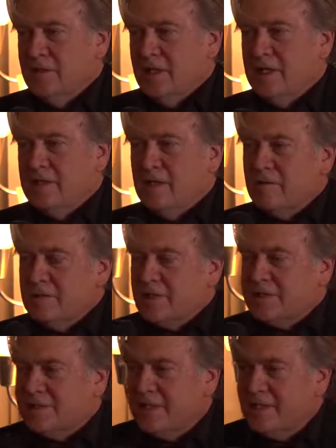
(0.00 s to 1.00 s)
in the
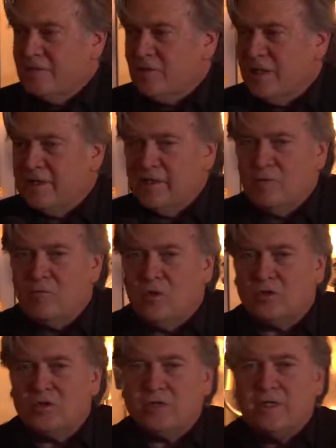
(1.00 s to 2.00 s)
city of London and
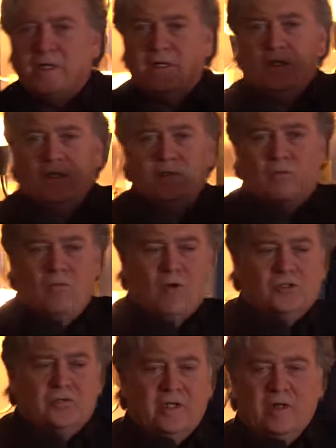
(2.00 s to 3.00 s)
Wall Street. The Wall
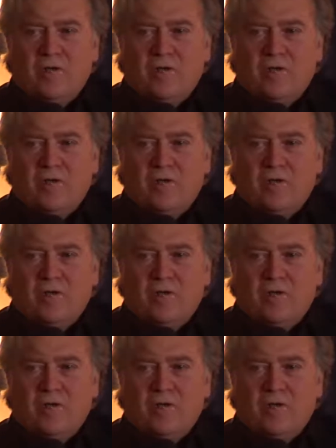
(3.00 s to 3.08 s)
Street